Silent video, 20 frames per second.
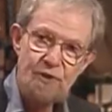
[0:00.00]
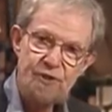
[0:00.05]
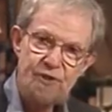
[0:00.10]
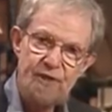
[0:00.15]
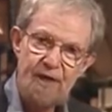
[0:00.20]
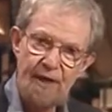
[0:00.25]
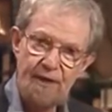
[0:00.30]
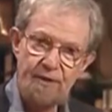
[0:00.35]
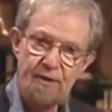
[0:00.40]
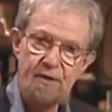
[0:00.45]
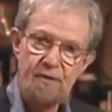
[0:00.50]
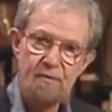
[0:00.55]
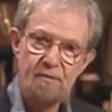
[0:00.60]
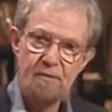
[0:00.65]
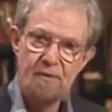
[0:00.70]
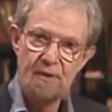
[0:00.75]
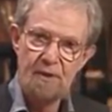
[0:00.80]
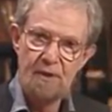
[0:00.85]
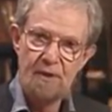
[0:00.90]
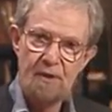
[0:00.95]
That's one
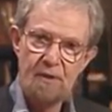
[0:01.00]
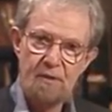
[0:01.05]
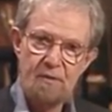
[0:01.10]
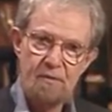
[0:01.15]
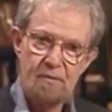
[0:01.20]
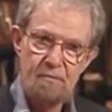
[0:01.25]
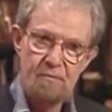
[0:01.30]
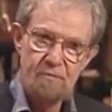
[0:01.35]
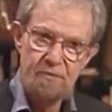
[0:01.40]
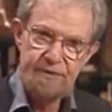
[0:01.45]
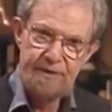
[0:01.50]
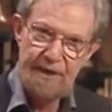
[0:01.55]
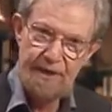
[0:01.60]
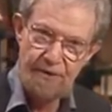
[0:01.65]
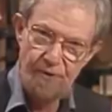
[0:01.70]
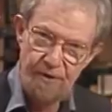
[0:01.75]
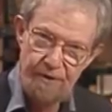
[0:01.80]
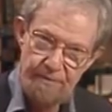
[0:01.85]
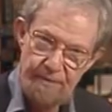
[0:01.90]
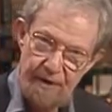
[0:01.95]
set.
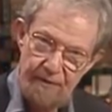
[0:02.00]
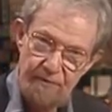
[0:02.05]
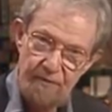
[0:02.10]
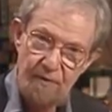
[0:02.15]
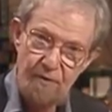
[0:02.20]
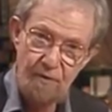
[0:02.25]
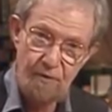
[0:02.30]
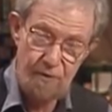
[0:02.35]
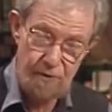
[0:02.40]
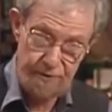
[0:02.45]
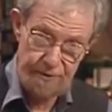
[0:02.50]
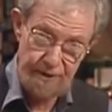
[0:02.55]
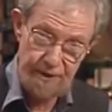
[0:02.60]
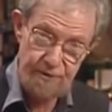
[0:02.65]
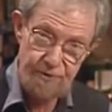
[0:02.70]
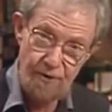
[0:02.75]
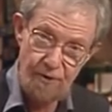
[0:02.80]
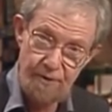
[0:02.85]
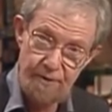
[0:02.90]
10 on the bevel